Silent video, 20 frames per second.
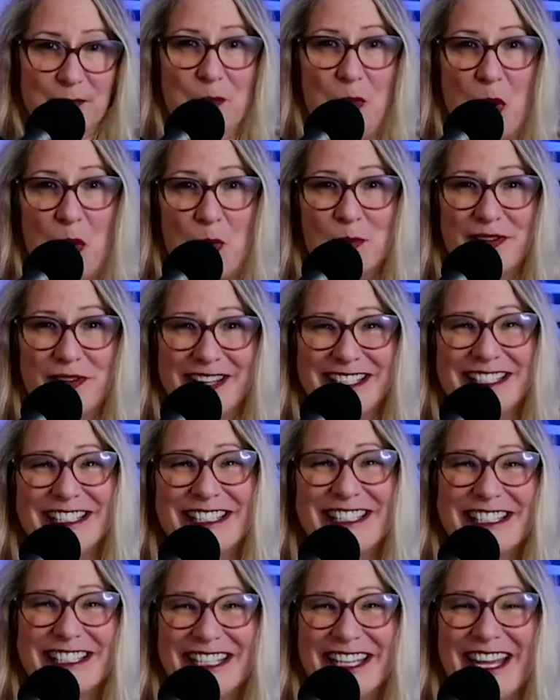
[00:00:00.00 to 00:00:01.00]

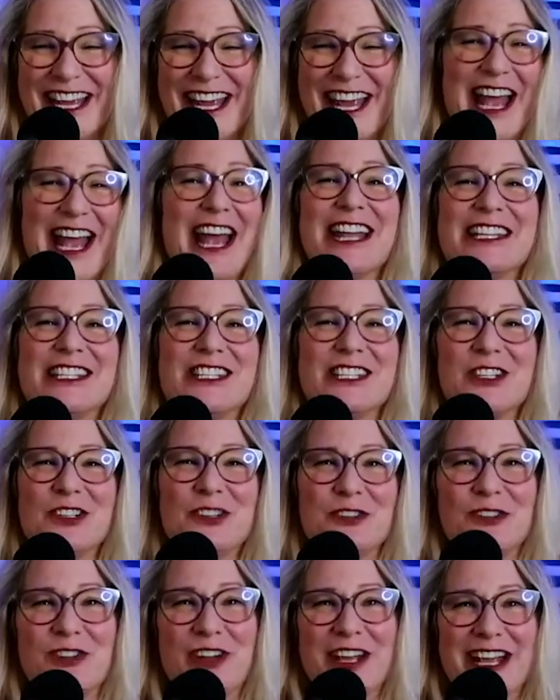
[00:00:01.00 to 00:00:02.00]
moment
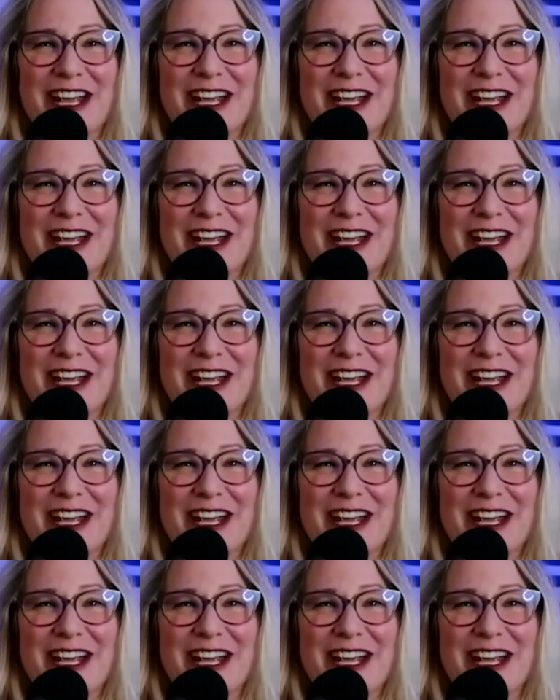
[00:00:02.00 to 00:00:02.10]
to